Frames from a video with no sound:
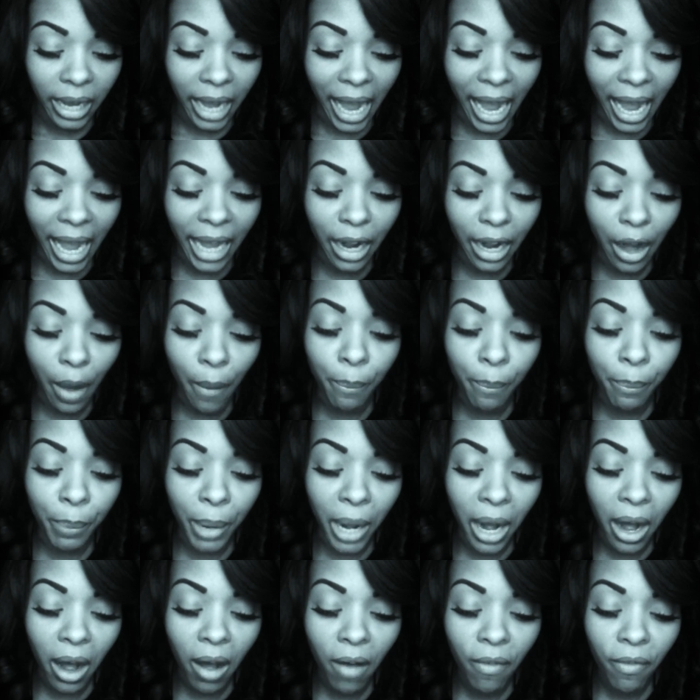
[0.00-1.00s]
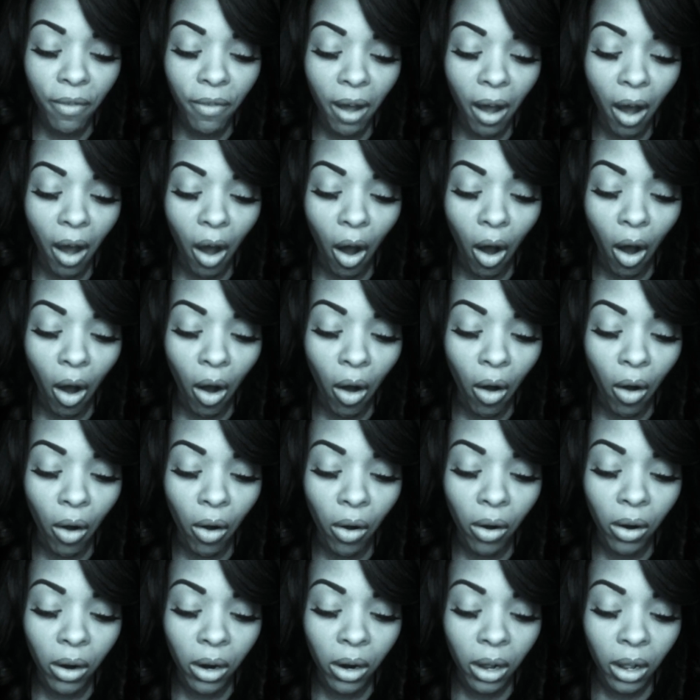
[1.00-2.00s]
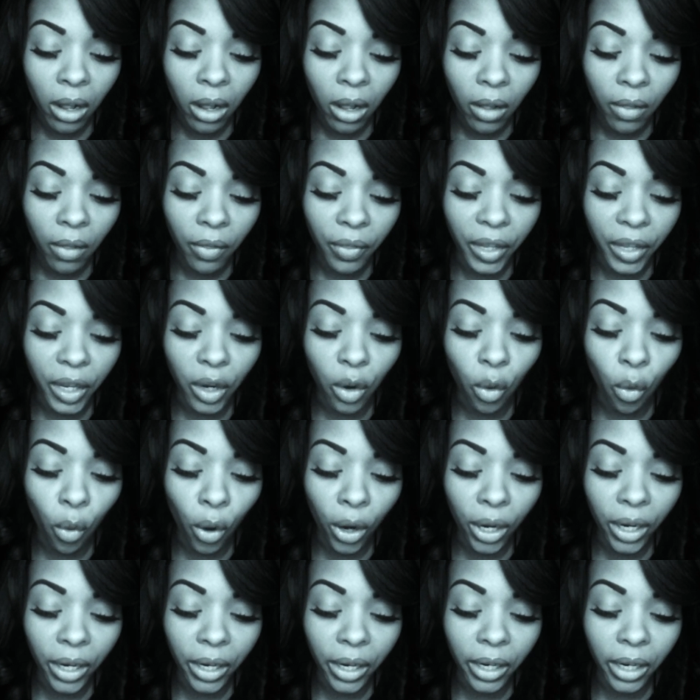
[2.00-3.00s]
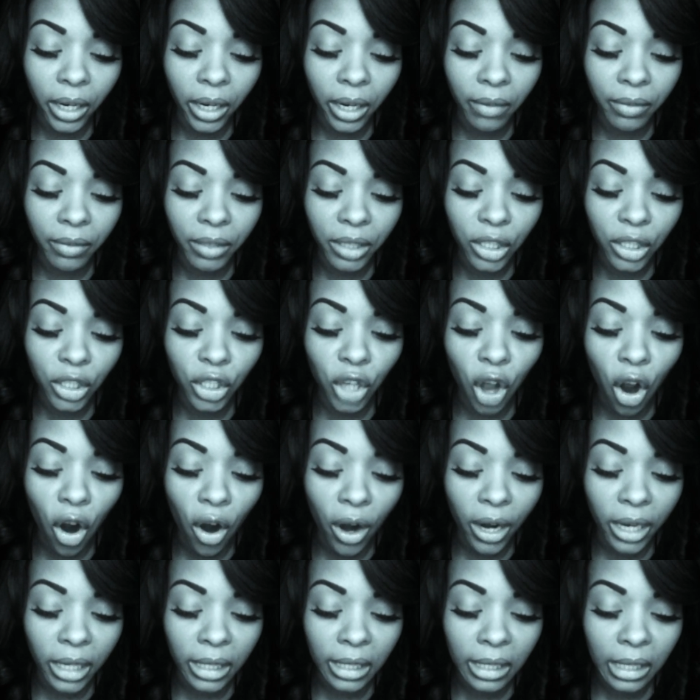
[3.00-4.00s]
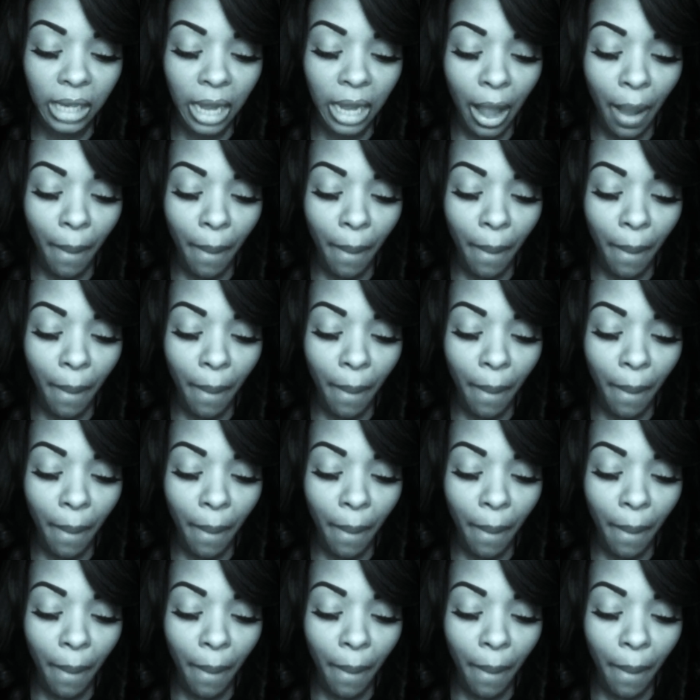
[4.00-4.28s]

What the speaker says: and above all the order of stars,